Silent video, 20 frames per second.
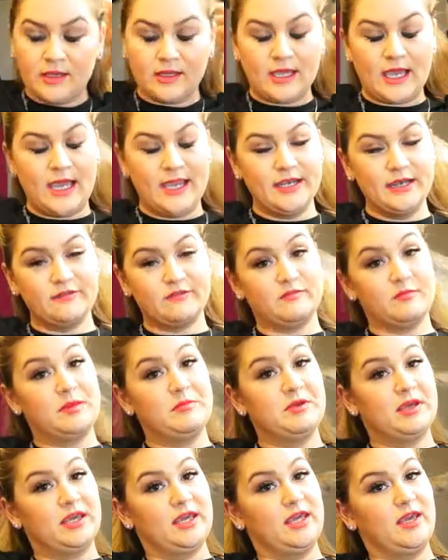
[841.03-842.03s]
kind of
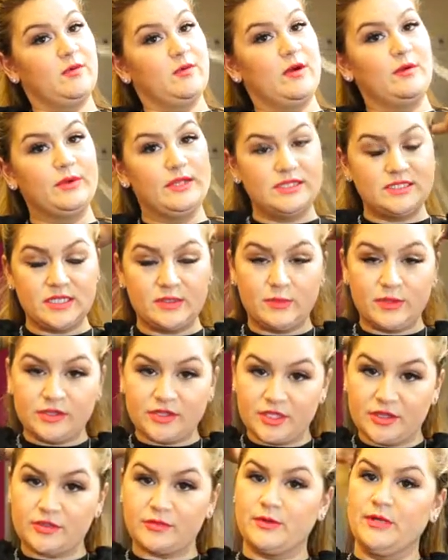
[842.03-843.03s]
mimicking what we did with
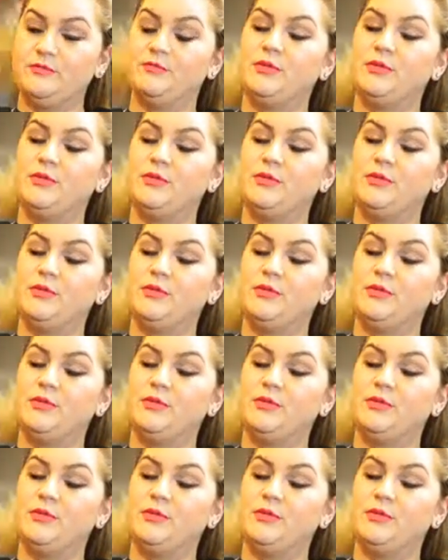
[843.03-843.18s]
the three